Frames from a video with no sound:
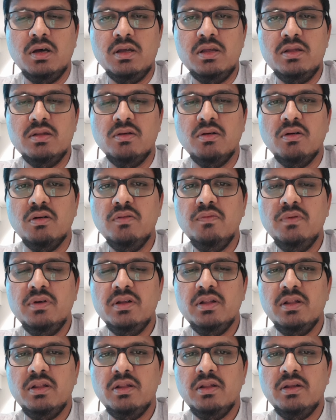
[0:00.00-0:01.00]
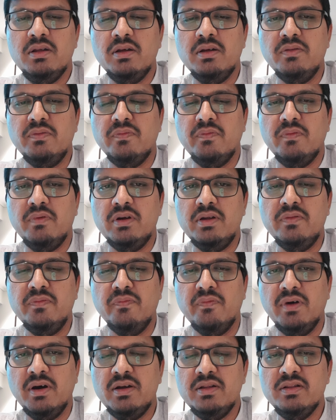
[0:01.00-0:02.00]
it's always
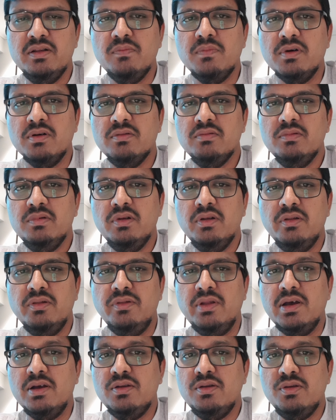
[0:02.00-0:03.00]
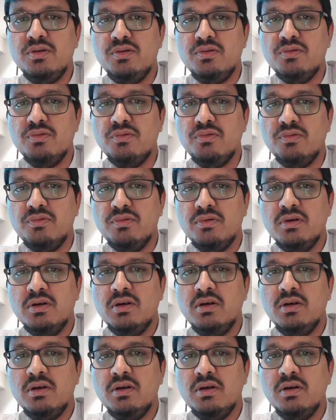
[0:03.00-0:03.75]
advisable that you